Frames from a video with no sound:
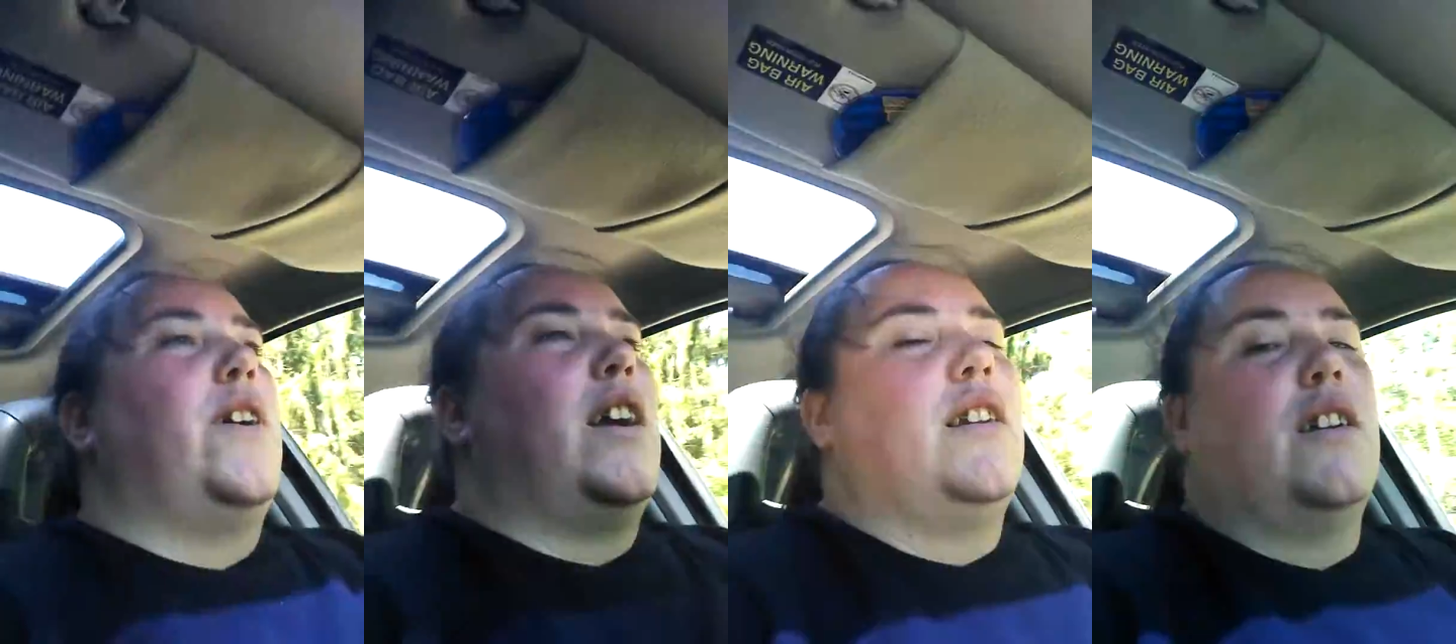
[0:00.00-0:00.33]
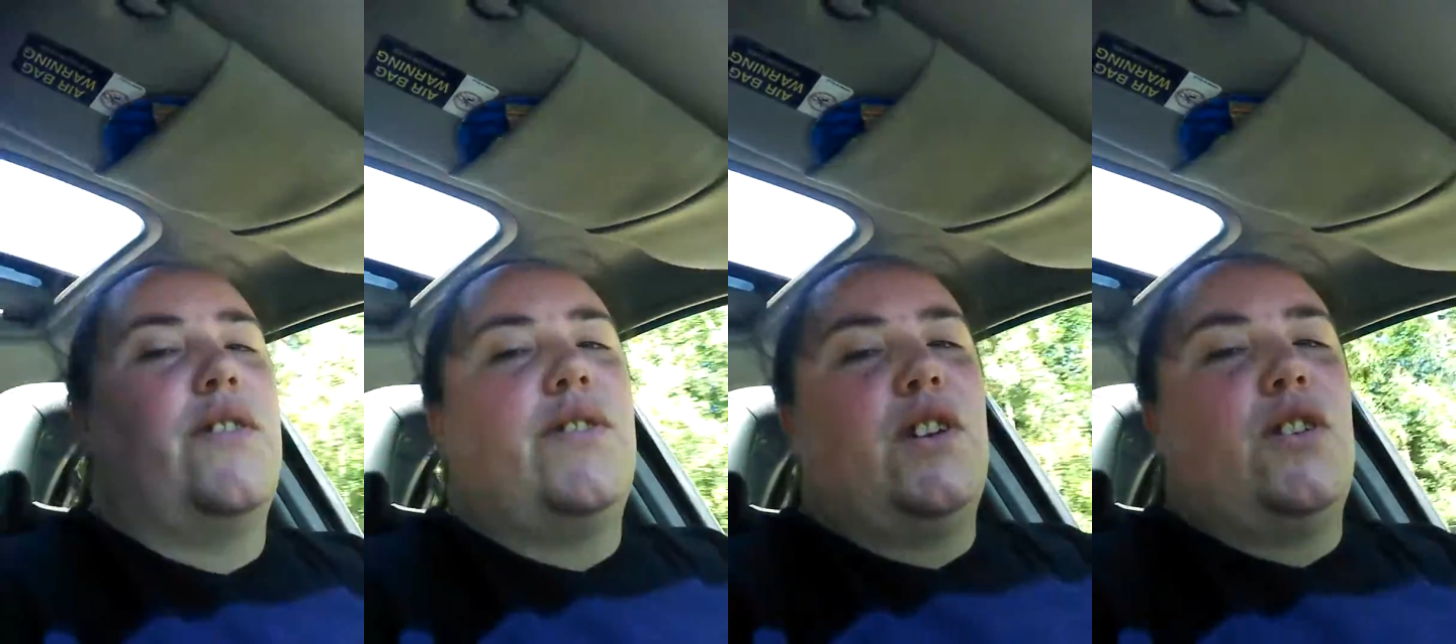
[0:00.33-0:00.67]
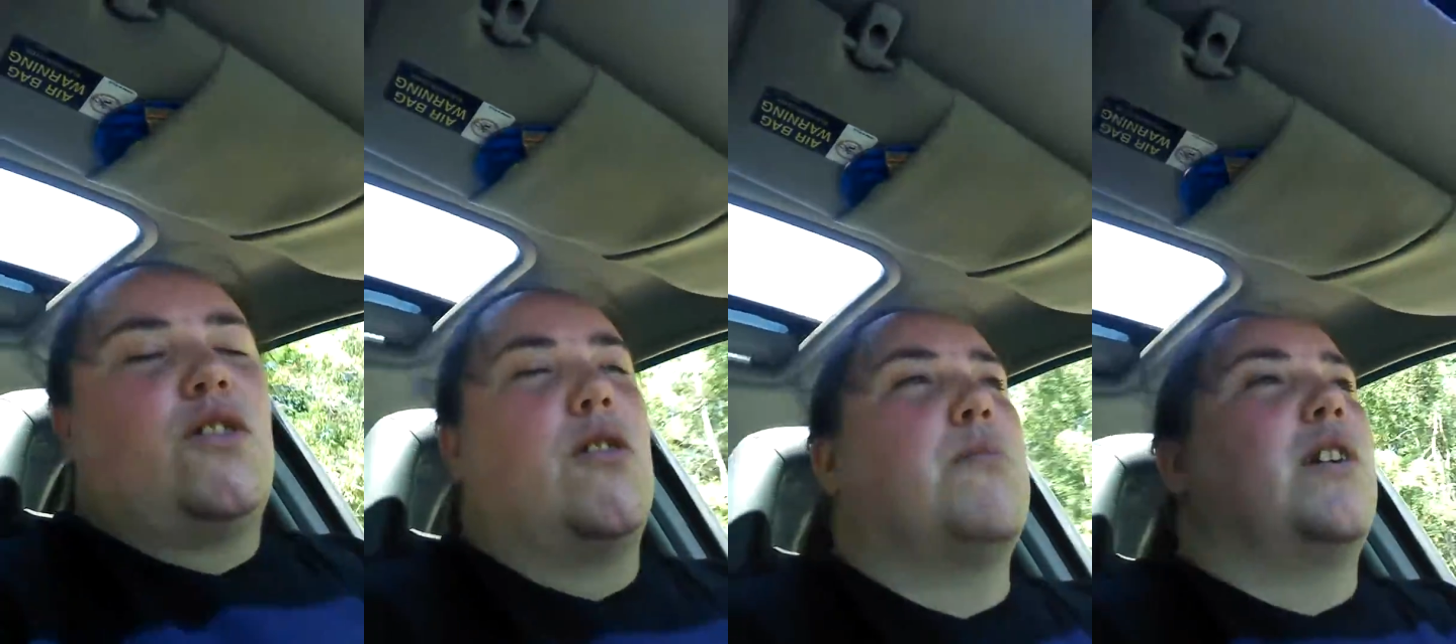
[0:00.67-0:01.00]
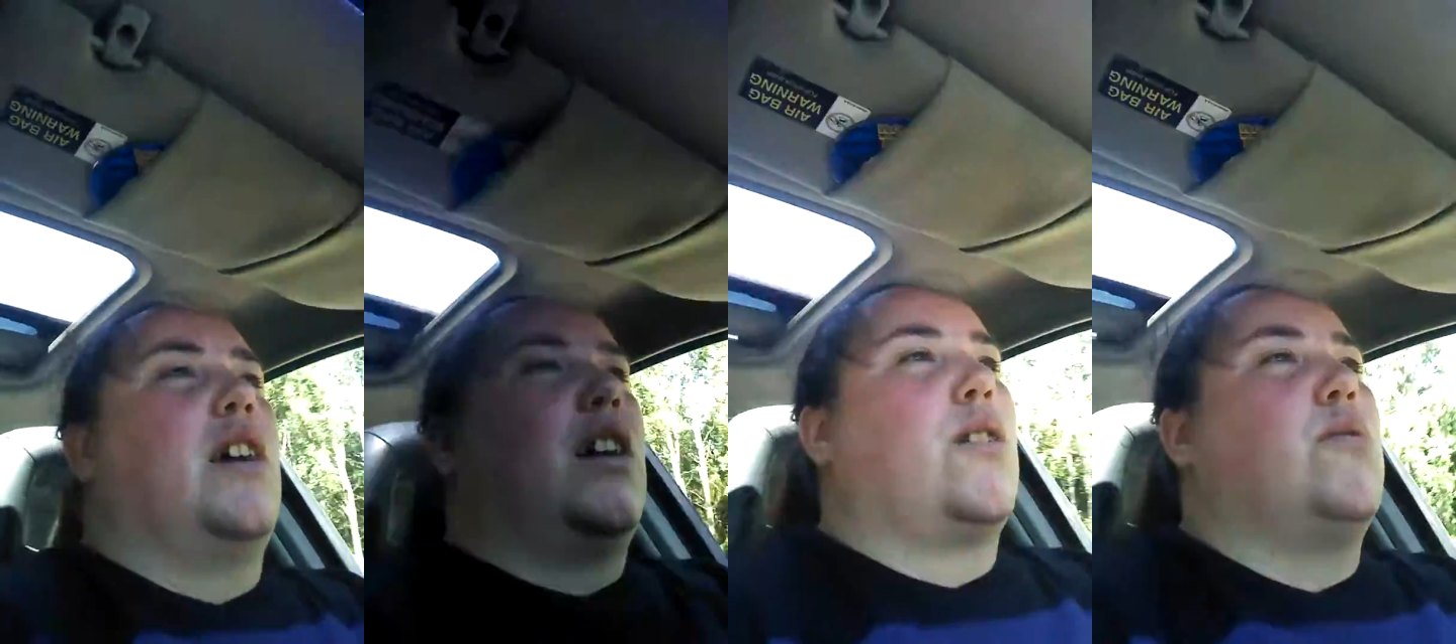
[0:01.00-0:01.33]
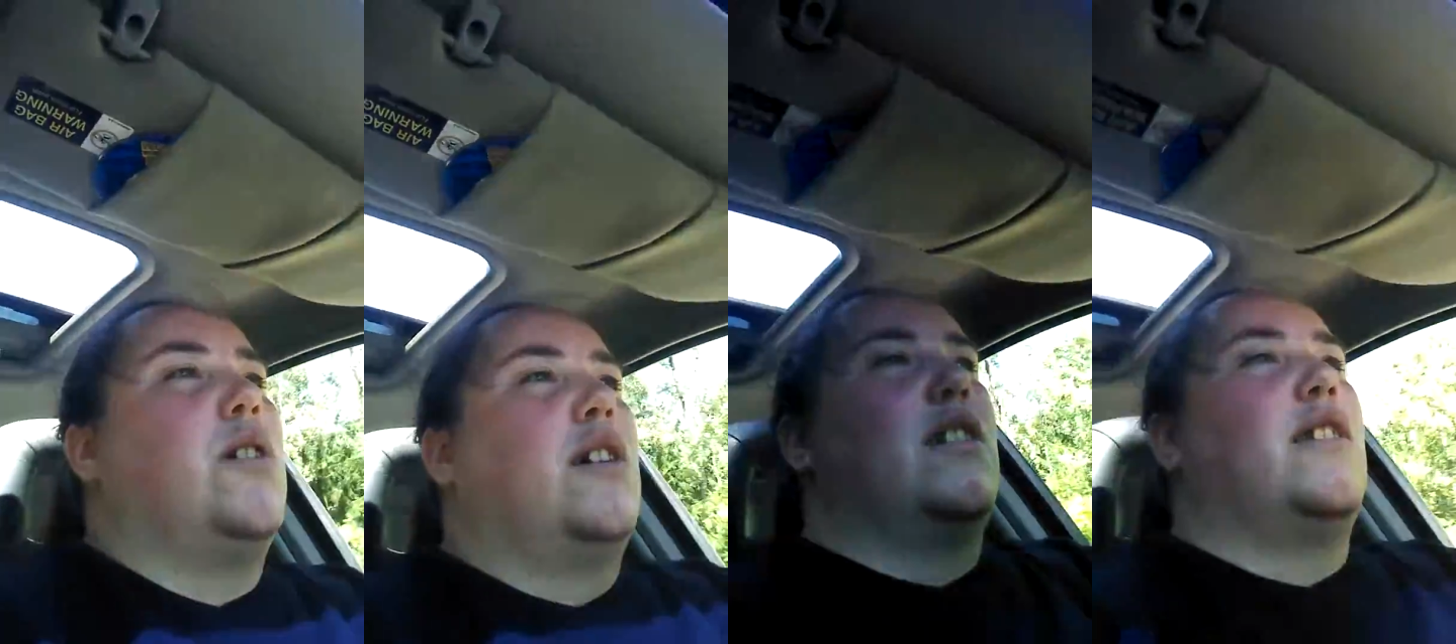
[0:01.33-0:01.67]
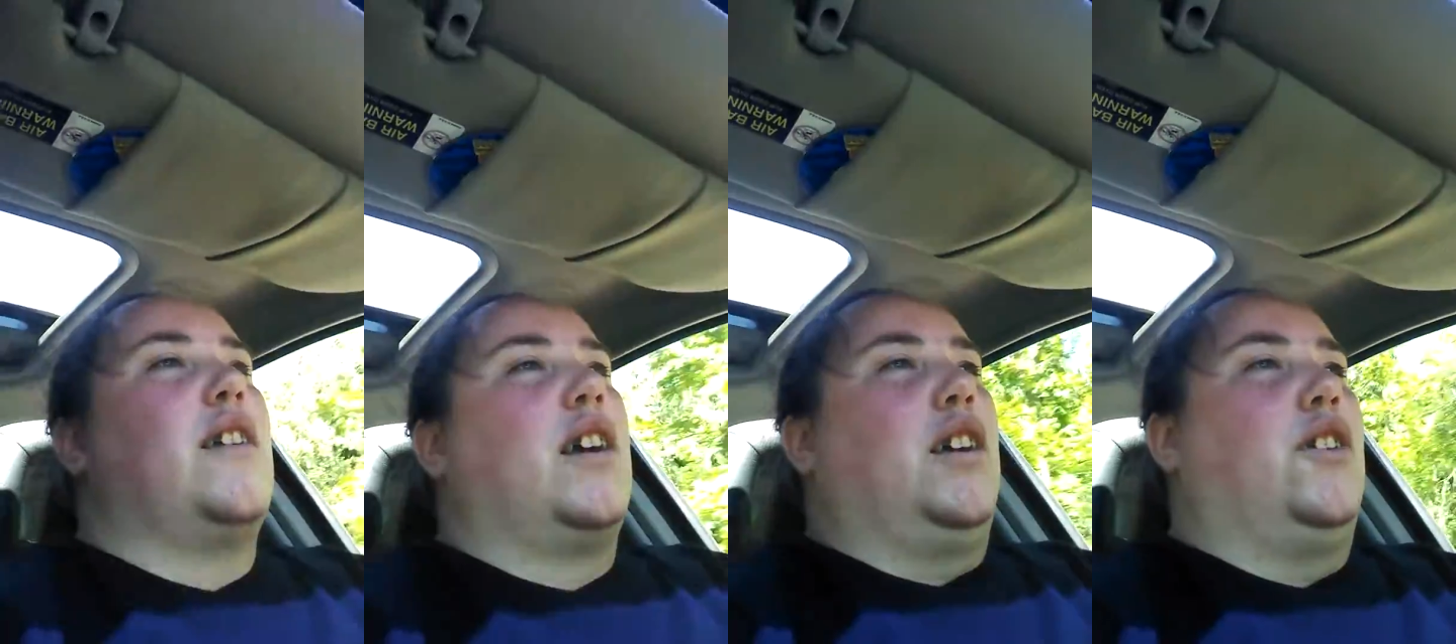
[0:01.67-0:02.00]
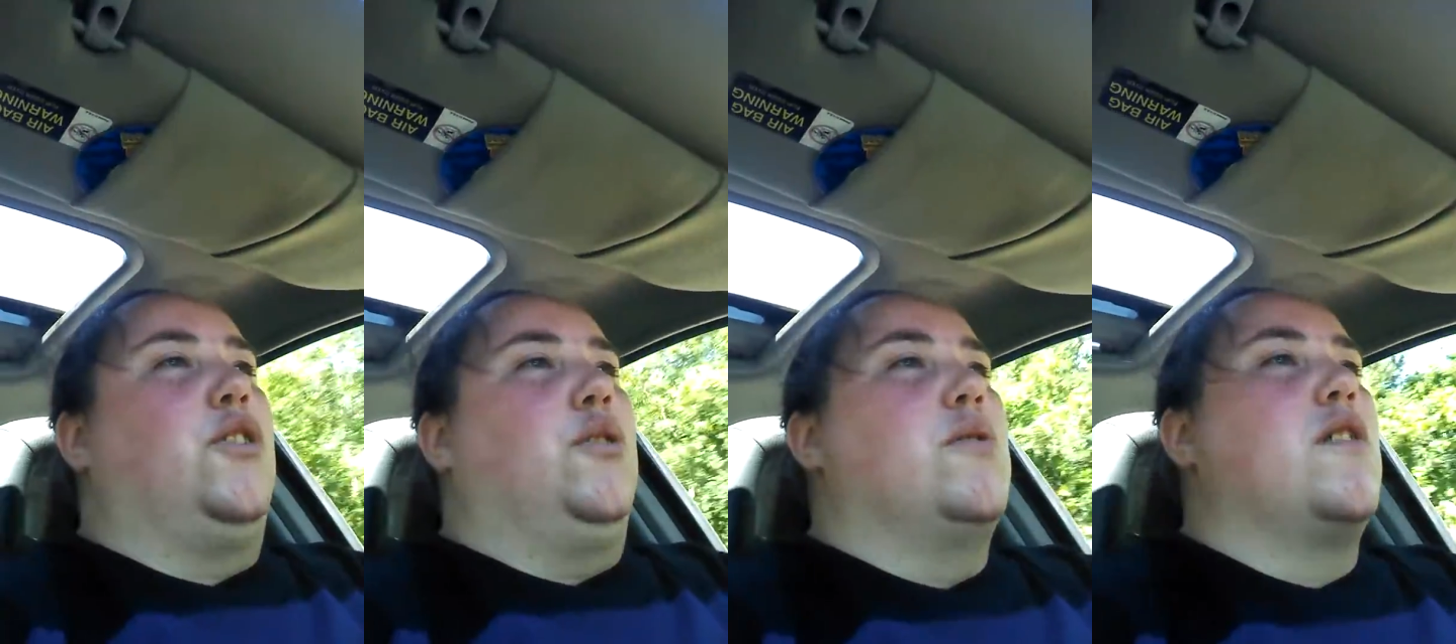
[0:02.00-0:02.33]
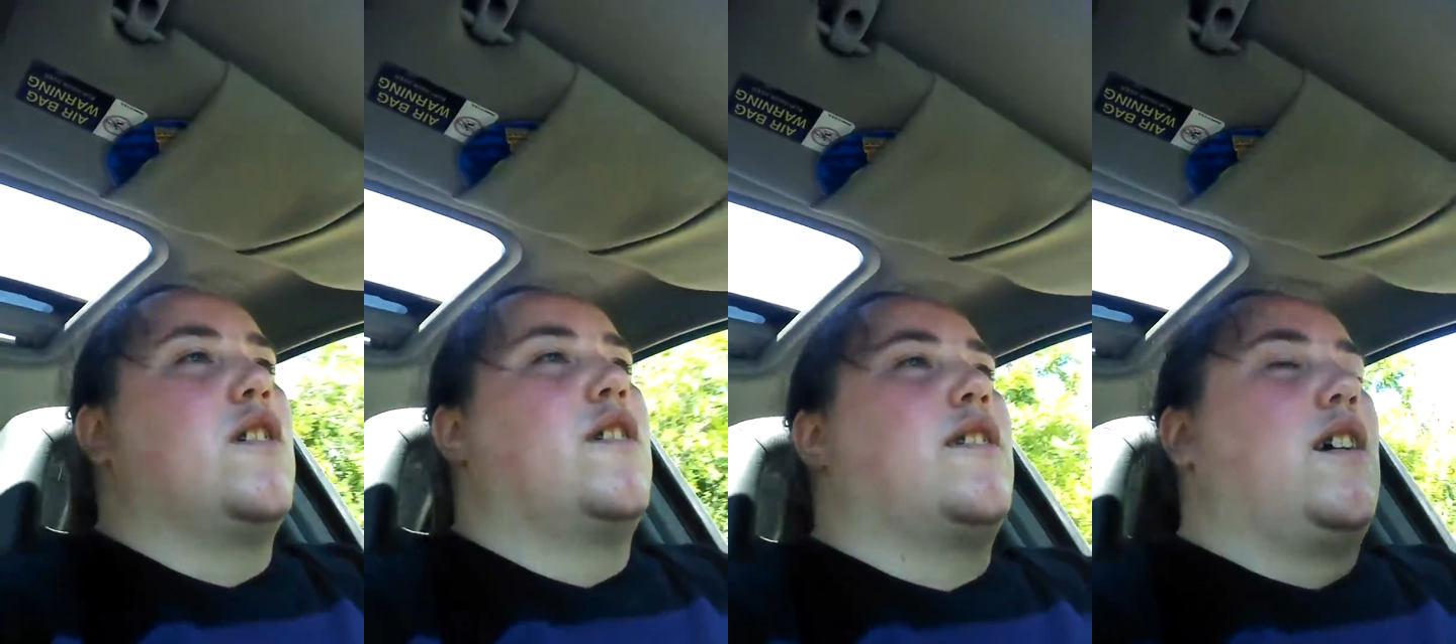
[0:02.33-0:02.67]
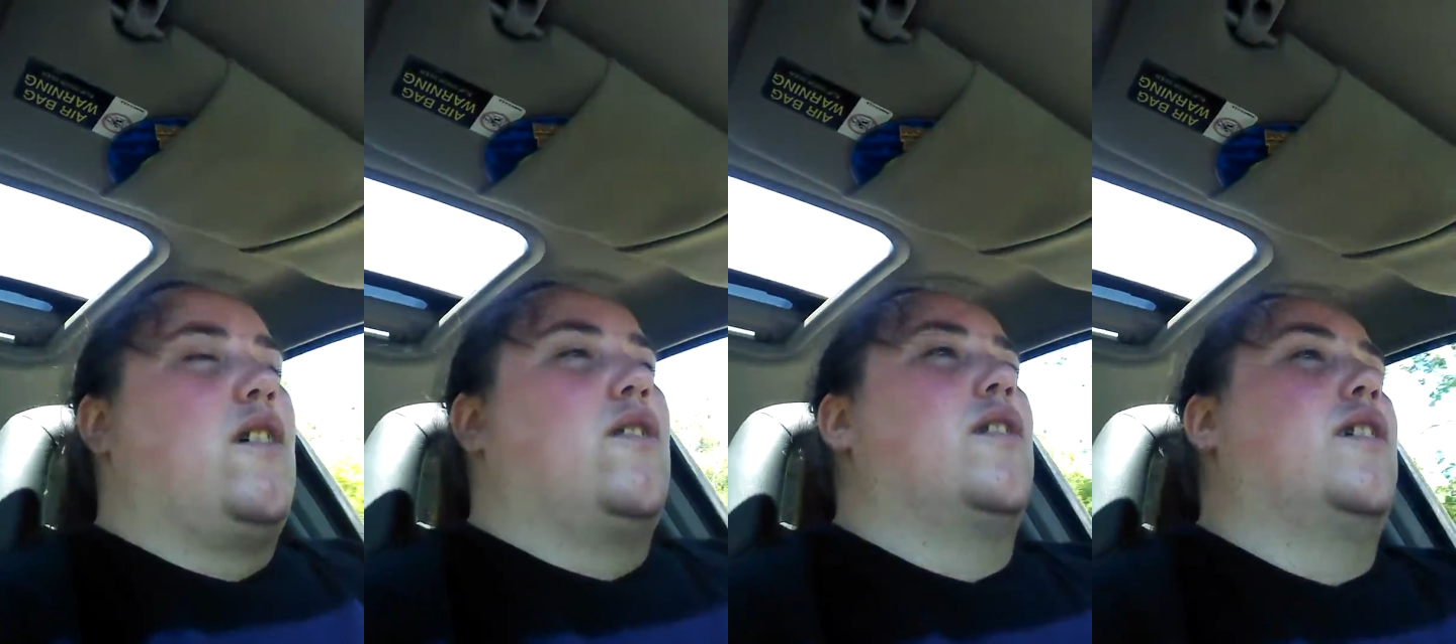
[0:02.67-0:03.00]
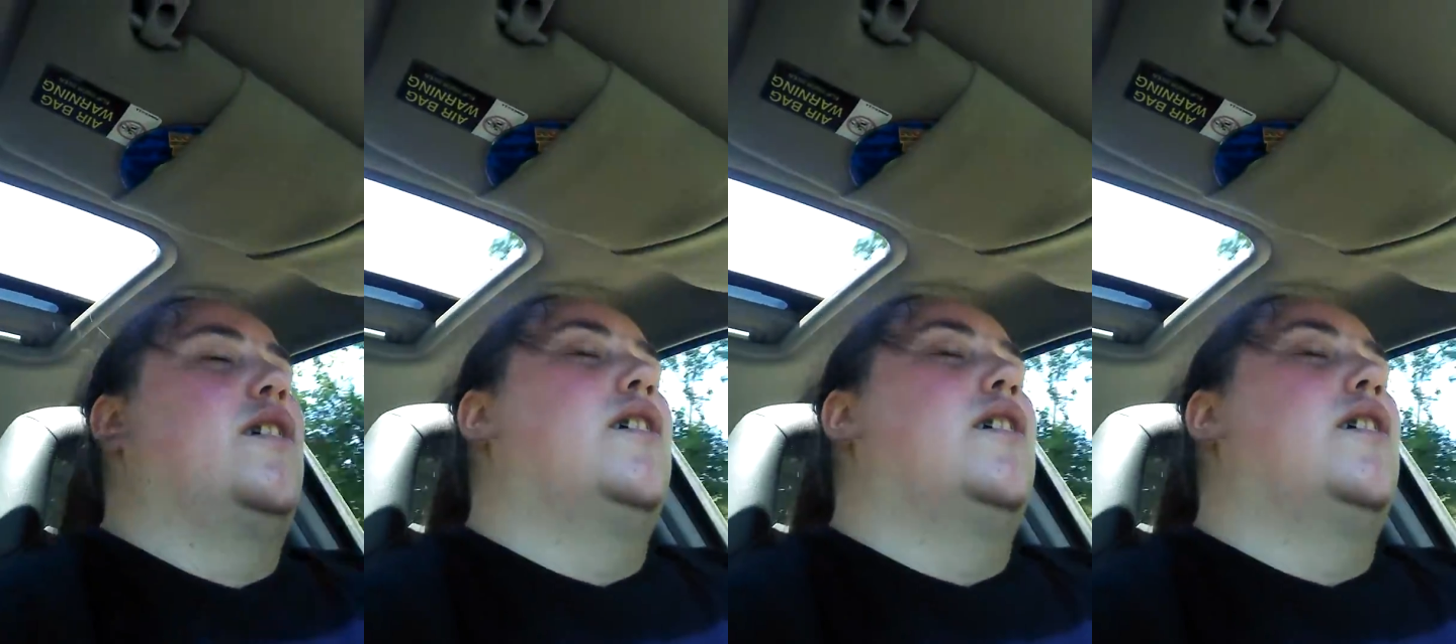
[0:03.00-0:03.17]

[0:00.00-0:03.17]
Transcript: any of you know, Minocqua is like a tourist town.